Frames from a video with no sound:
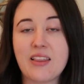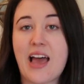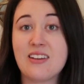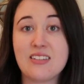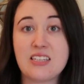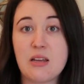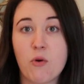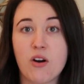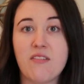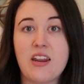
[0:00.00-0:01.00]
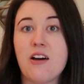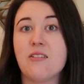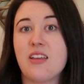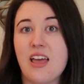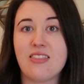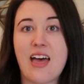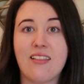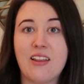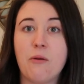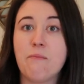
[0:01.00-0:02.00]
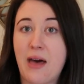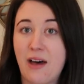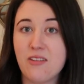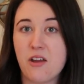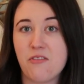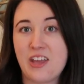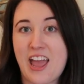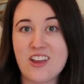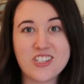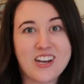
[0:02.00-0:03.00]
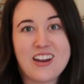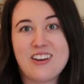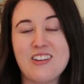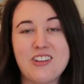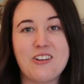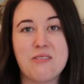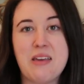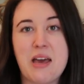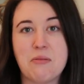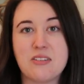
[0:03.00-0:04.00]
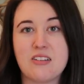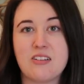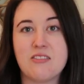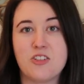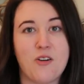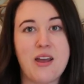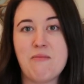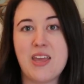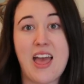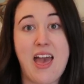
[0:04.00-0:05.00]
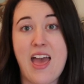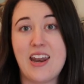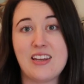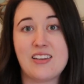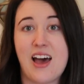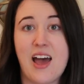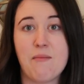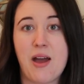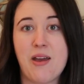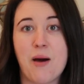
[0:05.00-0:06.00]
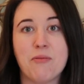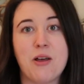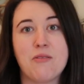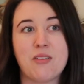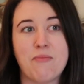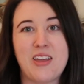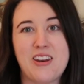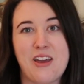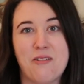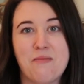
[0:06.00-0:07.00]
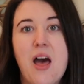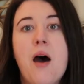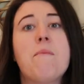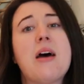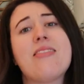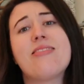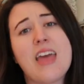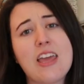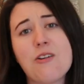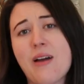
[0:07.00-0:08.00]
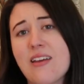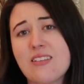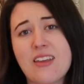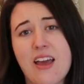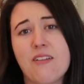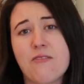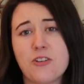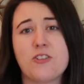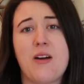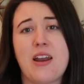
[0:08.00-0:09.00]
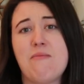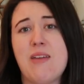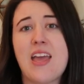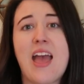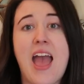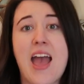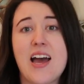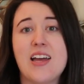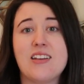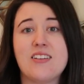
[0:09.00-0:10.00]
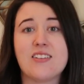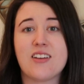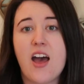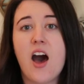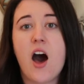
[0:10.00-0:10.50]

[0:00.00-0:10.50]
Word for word: would like to see more videos, hit that little bell notification and you'll be able to join me anytime I upload something new. But thank you guys again for joining me, and